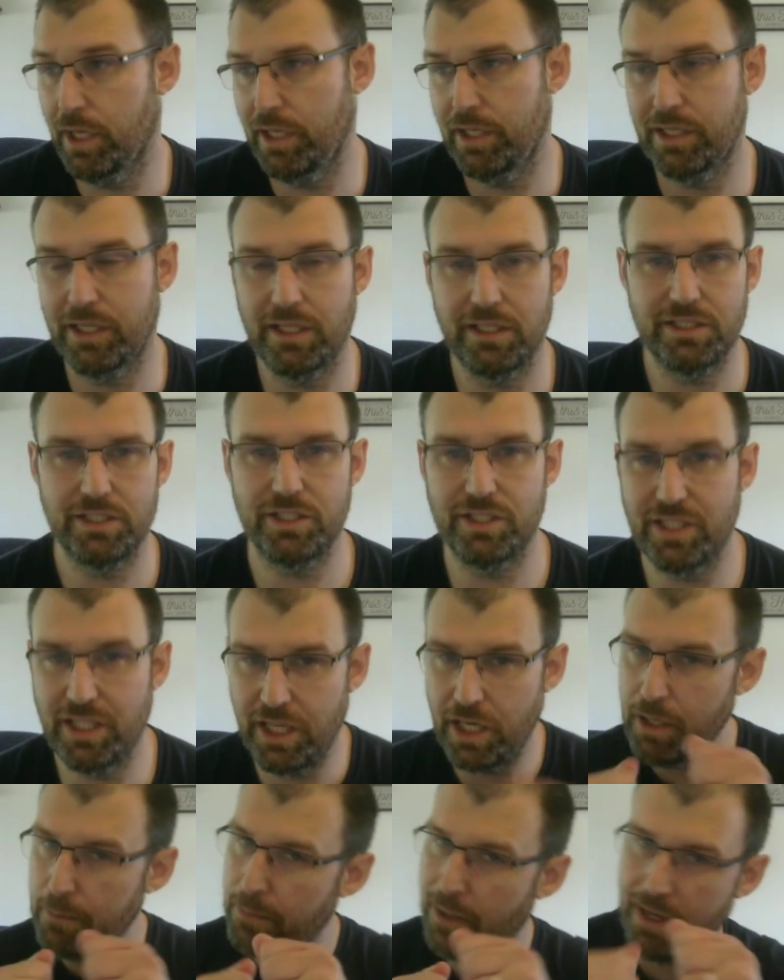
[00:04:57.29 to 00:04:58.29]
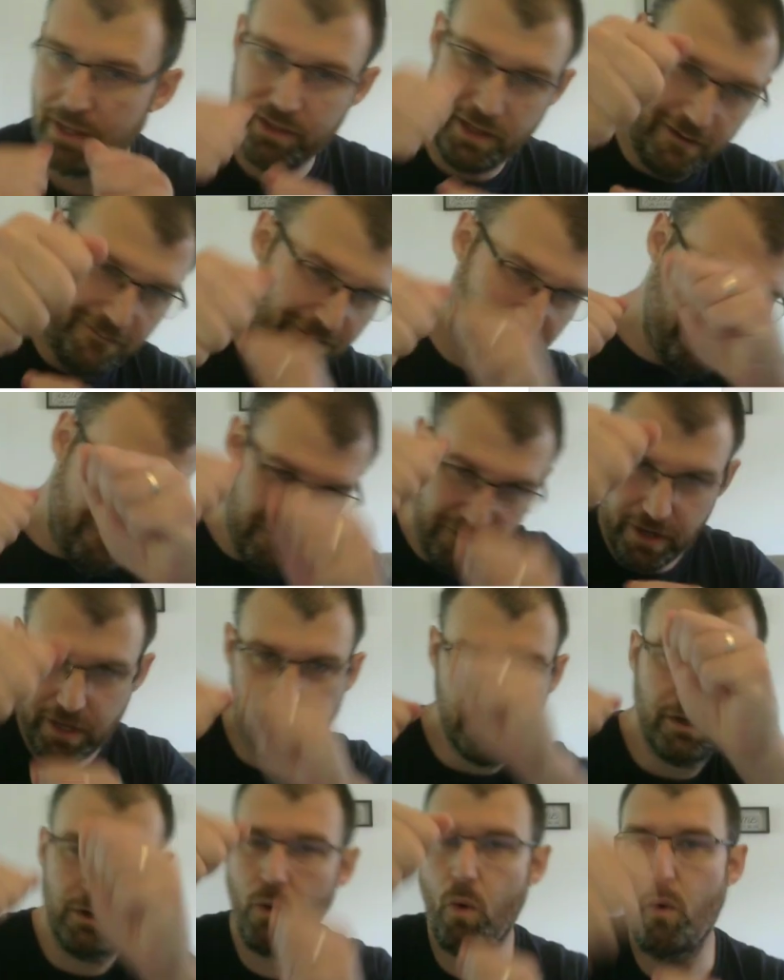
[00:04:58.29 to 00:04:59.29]
and he can just keep on that
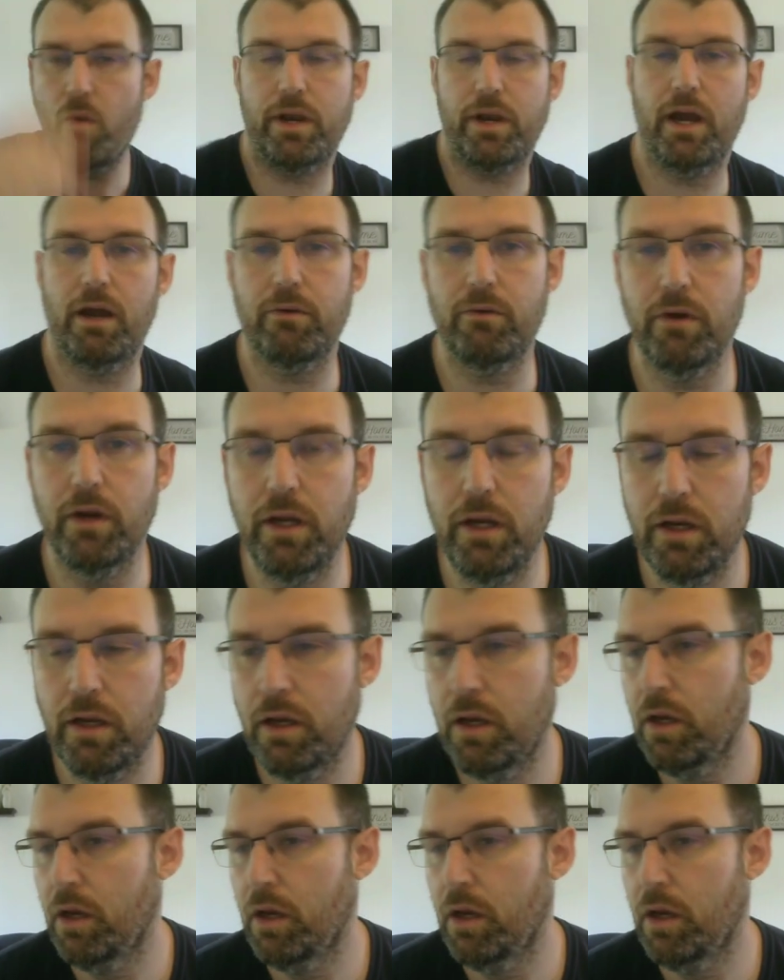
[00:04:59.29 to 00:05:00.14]
fight going on, right?